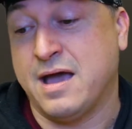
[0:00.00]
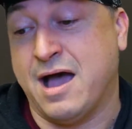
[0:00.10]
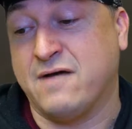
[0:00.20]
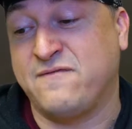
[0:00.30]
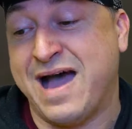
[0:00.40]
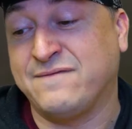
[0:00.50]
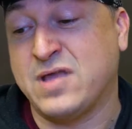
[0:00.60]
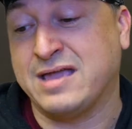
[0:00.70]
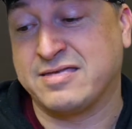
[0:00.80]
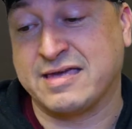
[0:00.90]
Uh, five
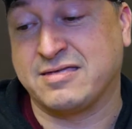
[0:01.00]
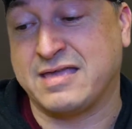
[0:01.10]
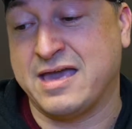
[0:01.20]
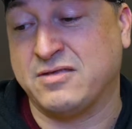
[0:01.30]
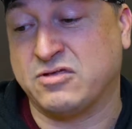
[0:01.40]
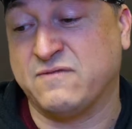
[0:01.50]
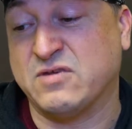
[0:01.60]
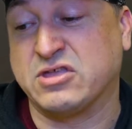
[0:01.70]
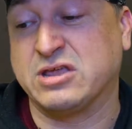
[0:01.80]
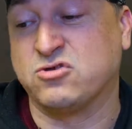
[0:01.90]
nights, six days,
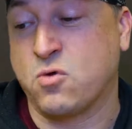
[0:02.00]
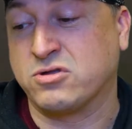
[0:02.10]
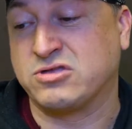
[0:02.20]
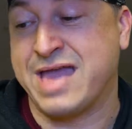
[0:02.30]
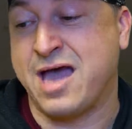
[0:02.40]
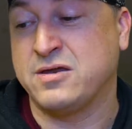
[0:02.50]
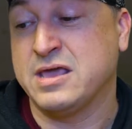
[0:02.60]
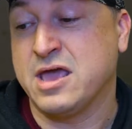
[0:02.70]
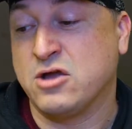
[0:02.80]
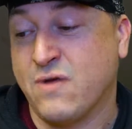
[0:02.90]
visiting Georgetown,
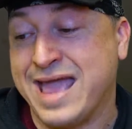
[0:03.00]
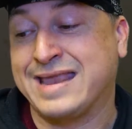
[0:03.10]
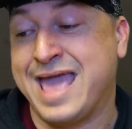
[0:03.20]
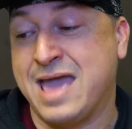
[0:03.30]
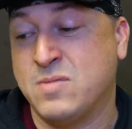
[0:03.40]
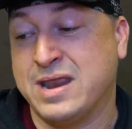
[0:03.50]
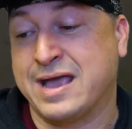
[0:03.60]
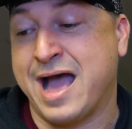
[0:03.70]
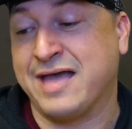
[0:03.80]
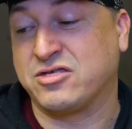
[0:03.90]
Grand Cayman,
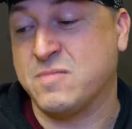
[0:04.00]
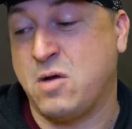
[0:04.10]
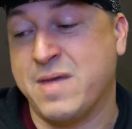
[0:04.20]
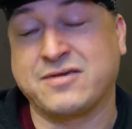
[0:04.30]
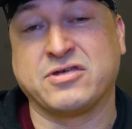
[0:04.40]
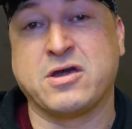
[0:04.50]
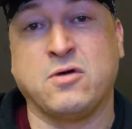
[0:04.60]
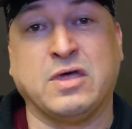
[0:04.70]
and Cozumel, Mexico.